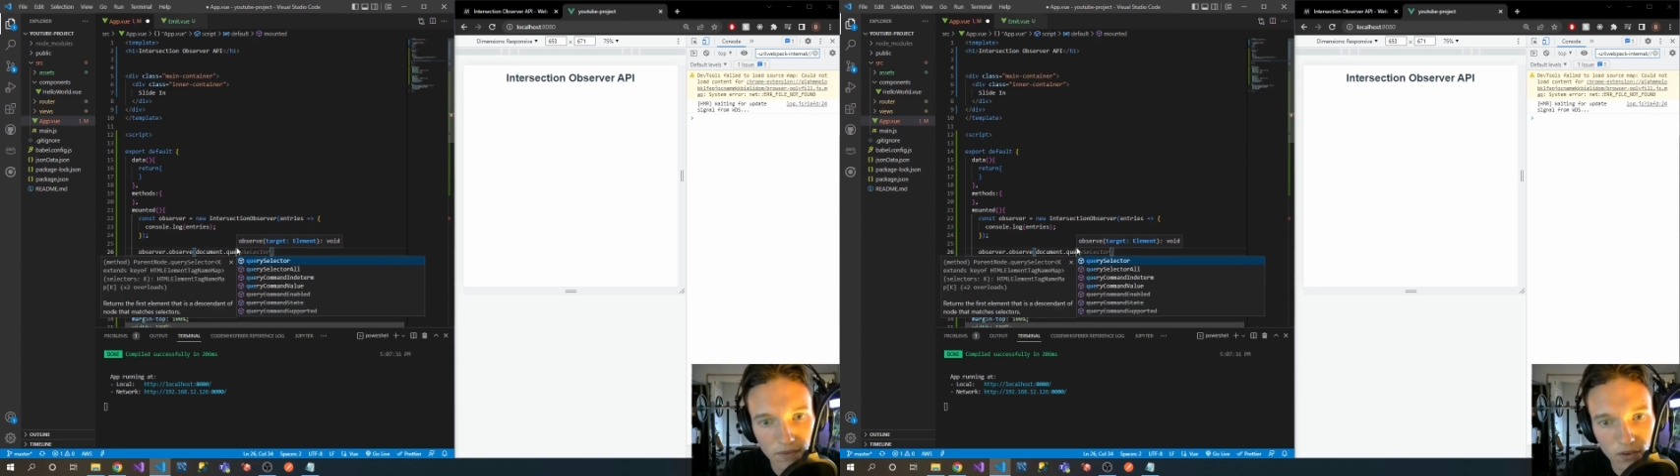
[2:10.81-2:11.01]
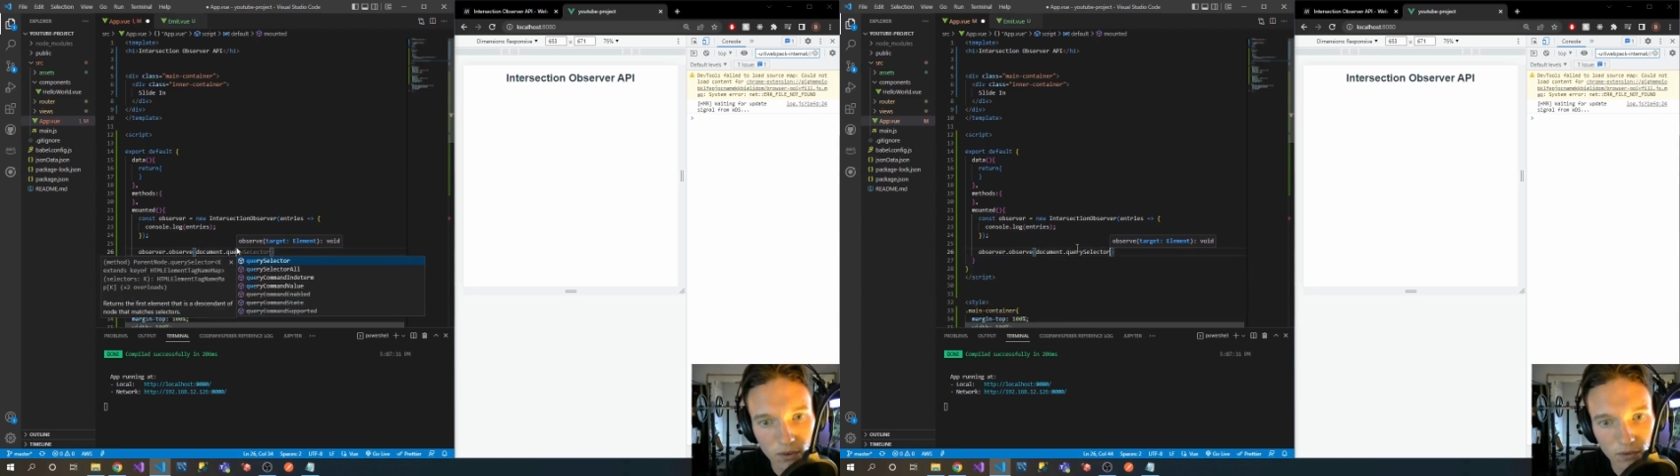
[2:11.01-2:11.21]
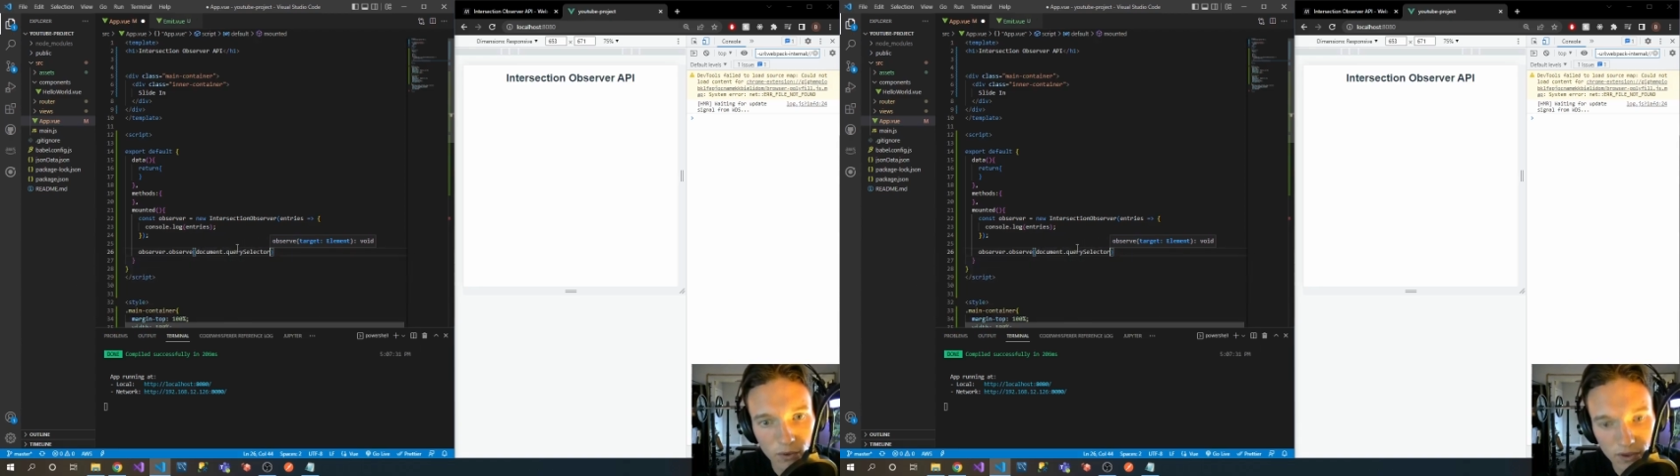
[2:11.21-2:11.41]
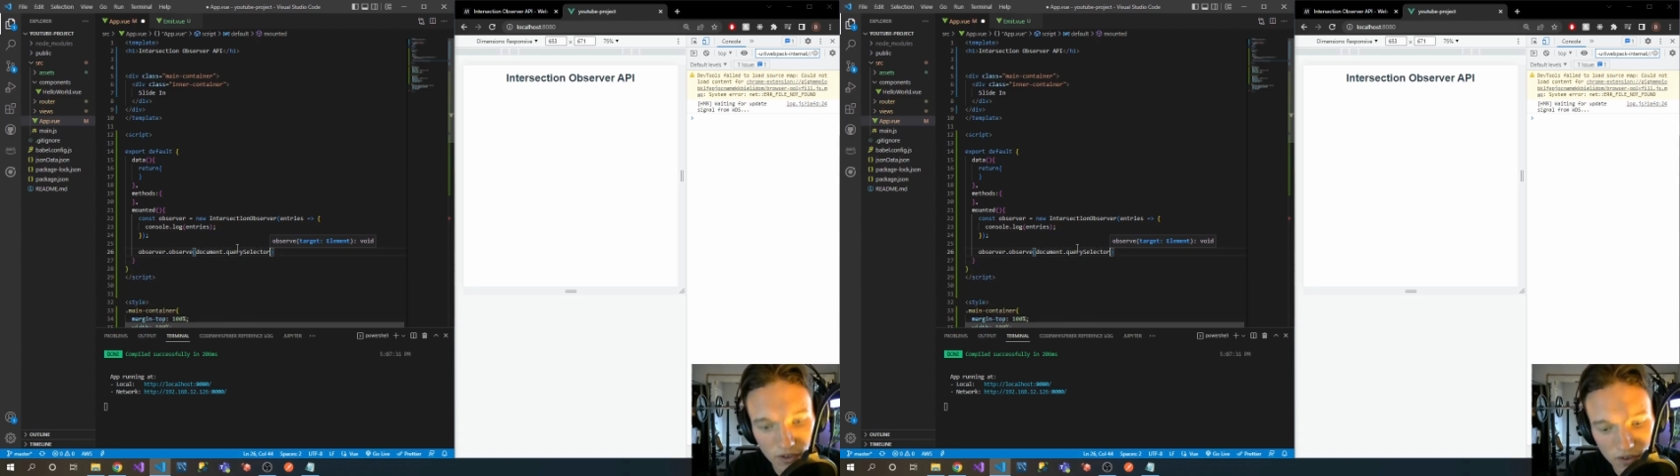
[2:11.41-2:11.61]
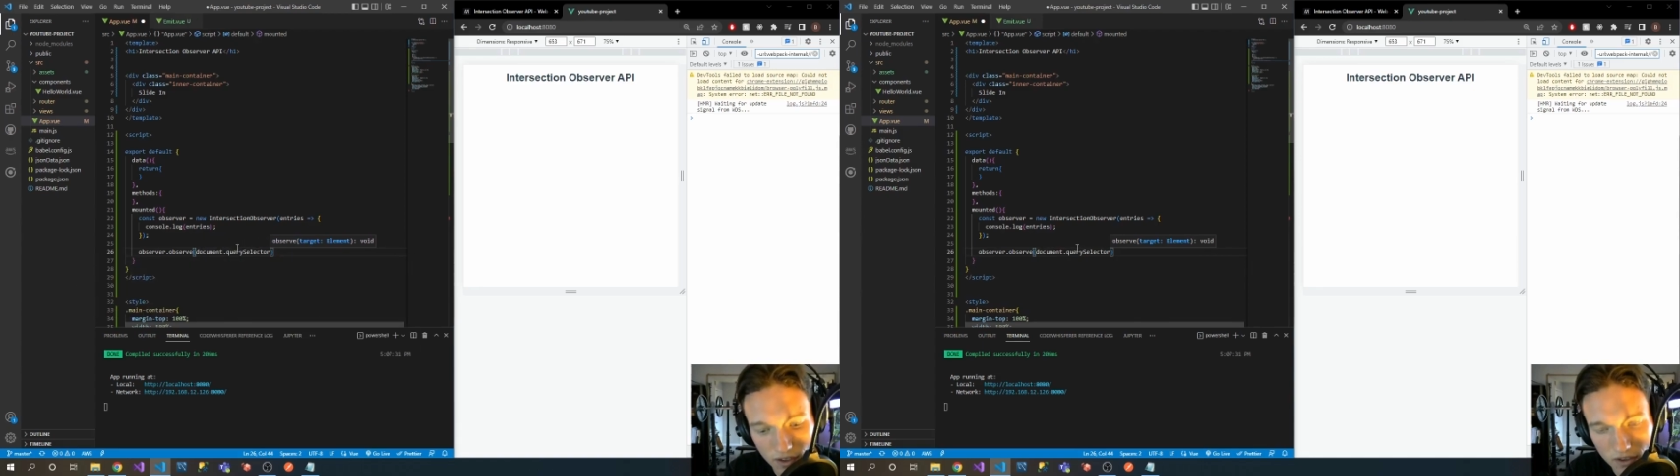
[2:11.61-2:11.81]
So we'll have a query
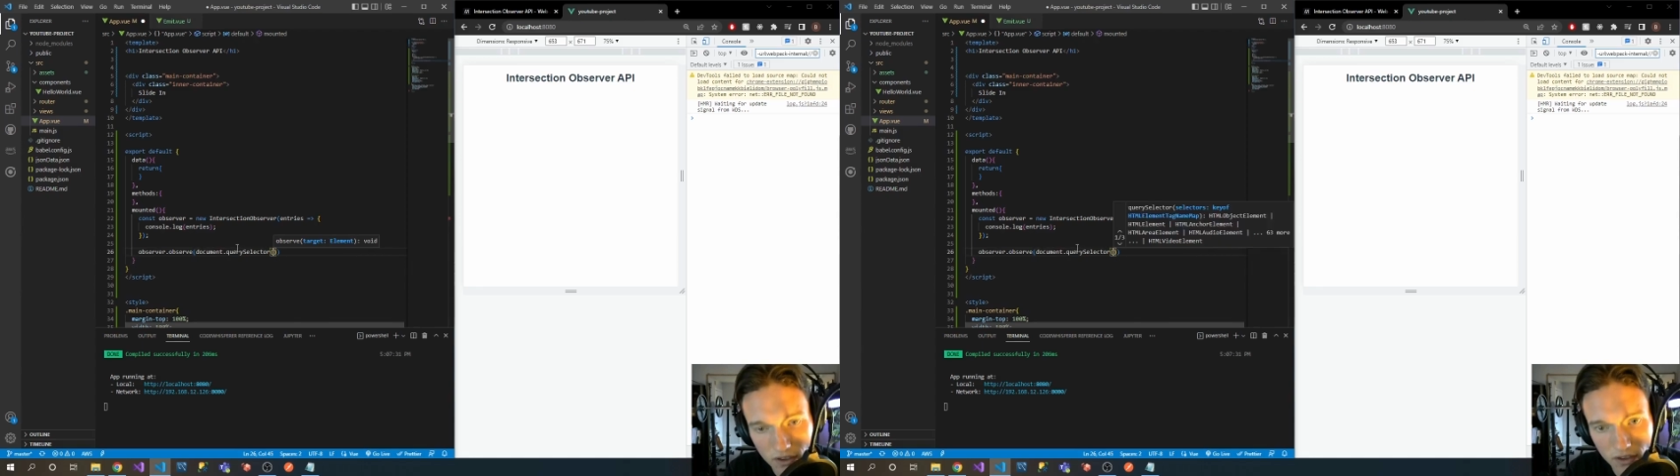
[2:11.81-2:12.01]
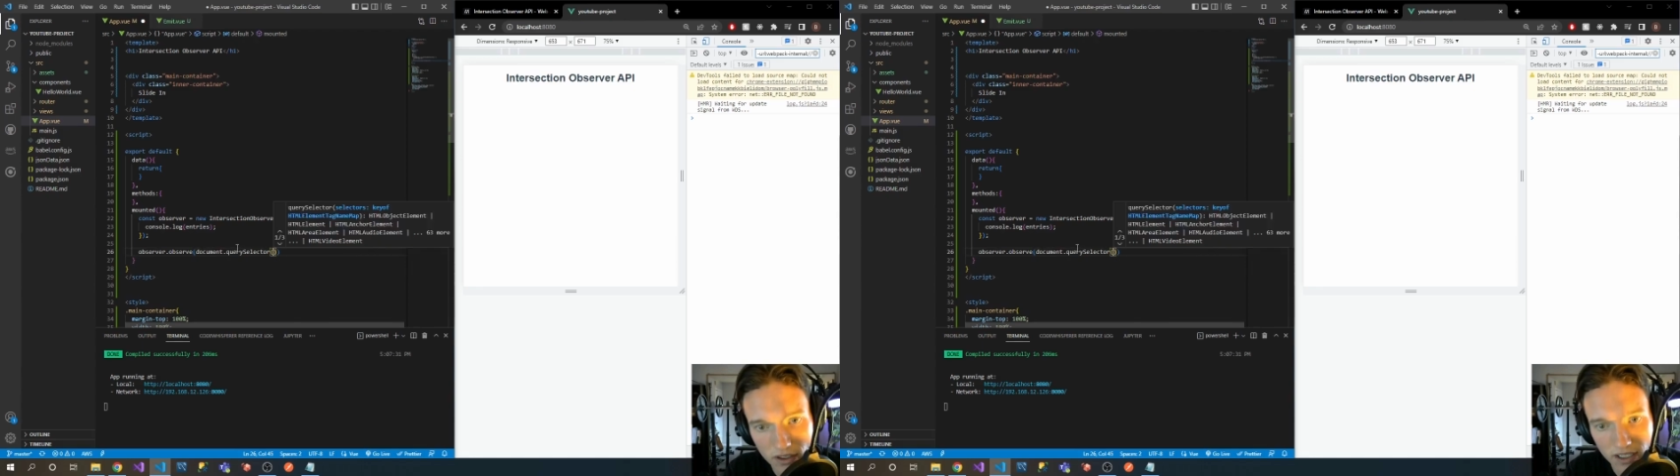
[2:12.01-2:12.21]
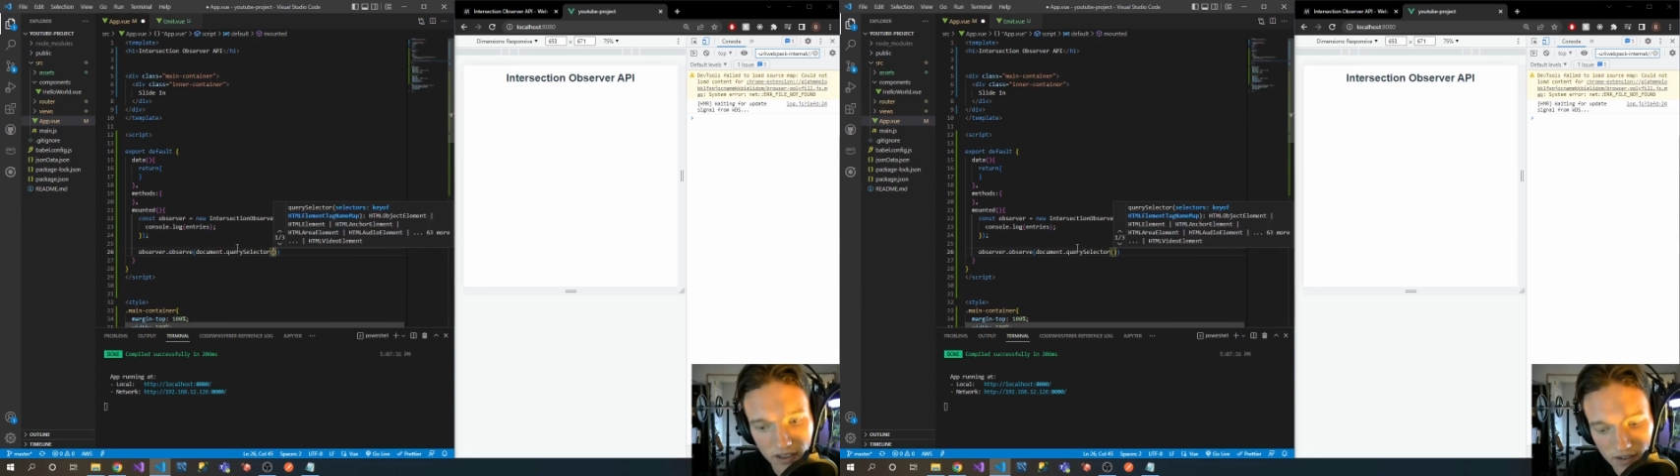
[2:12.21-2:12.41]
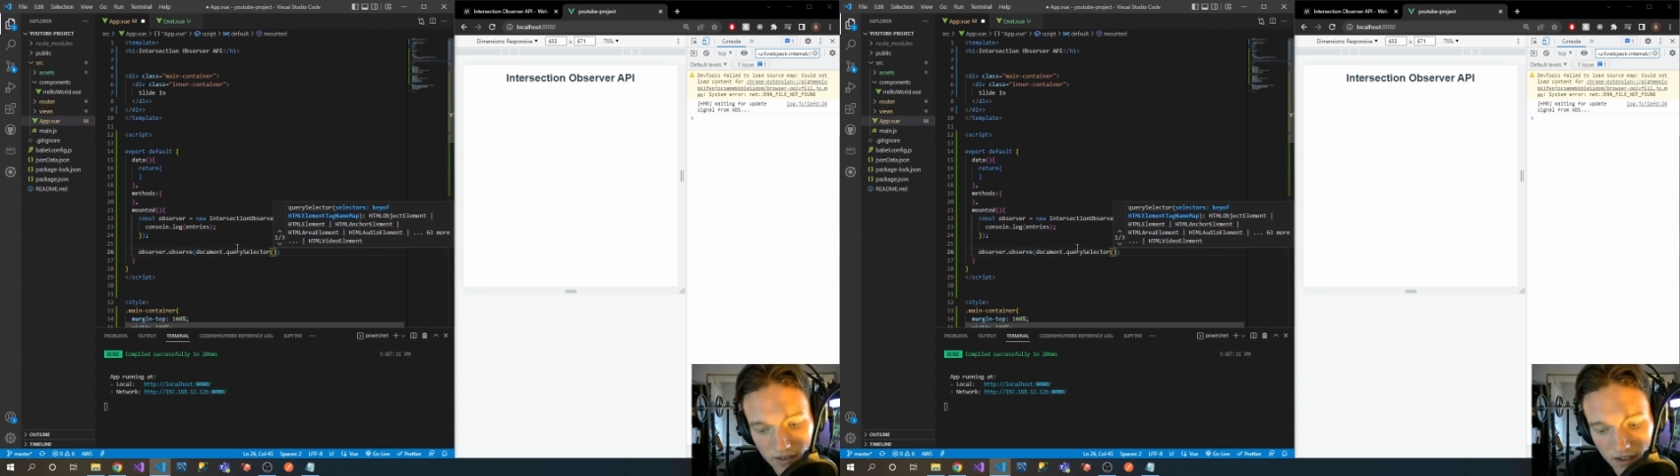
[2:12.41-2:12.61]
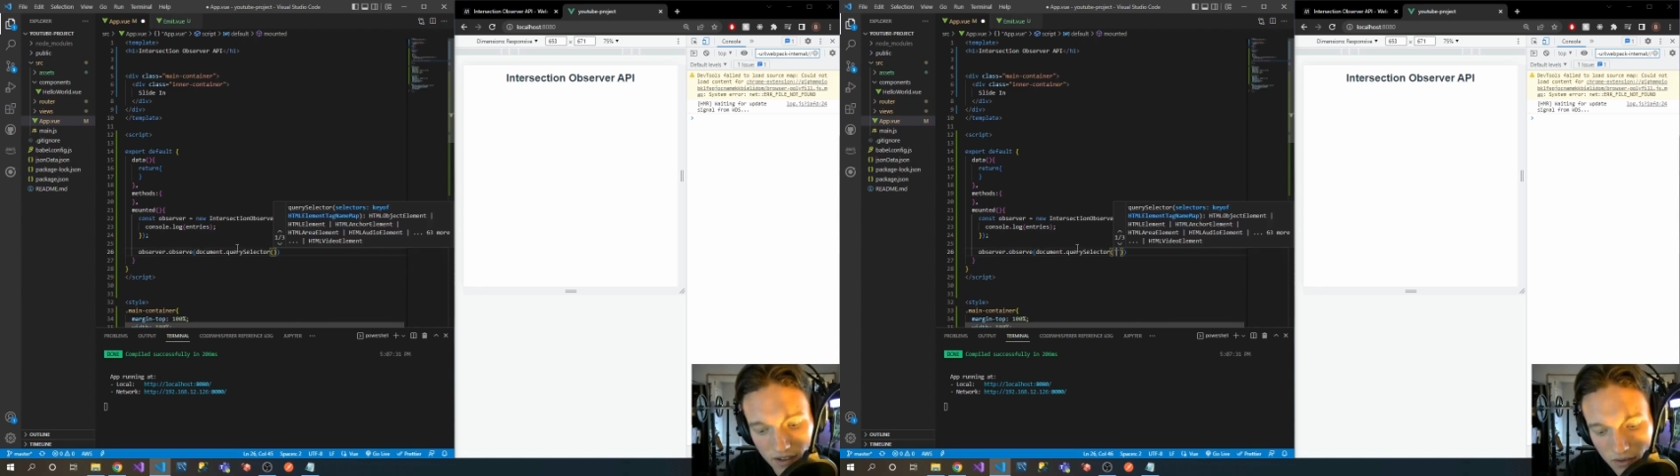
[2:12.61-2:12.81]
selector, and in this
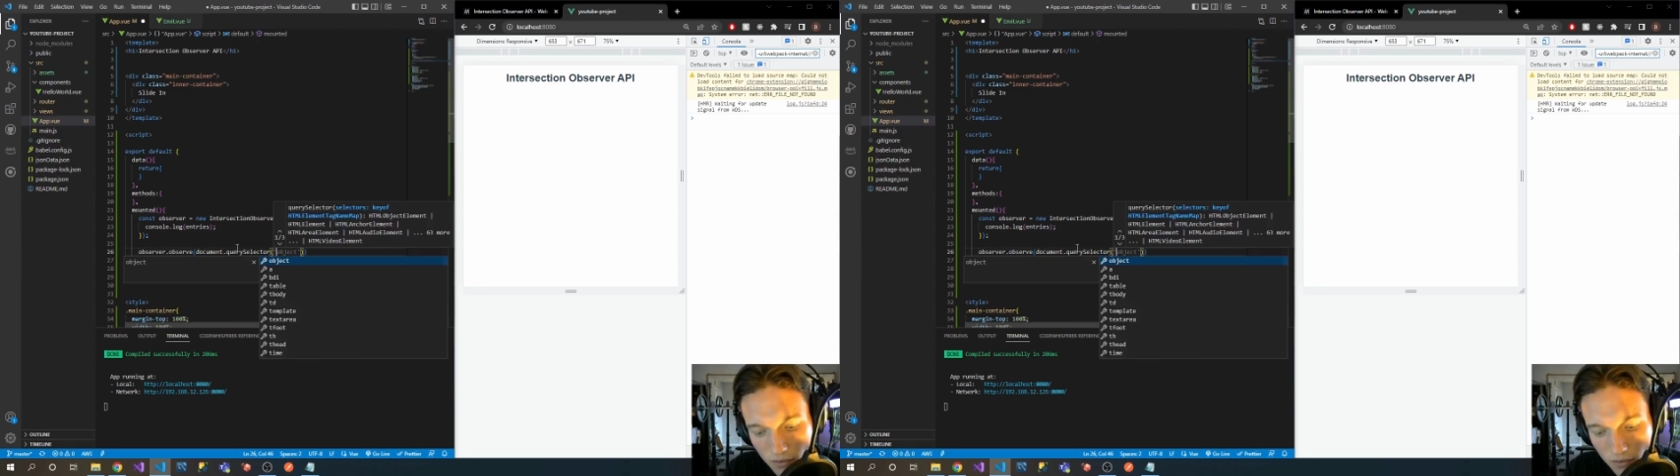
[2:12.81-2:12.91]
case,